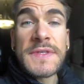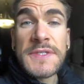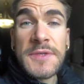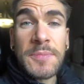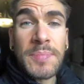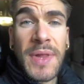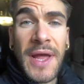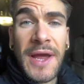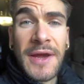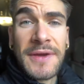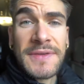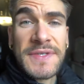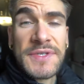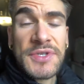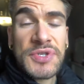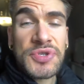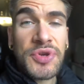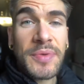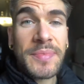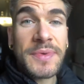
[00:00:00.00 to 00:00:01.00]
The suppliers and
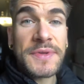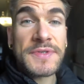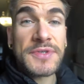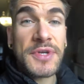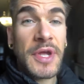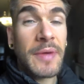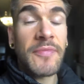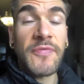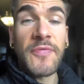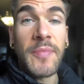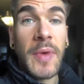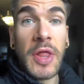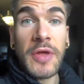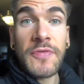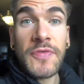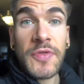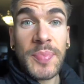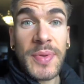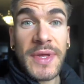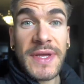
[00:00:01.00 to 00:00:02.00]
distributors are coming from all
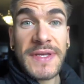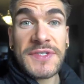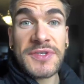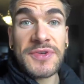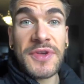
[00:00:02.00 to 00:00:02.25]
over the place.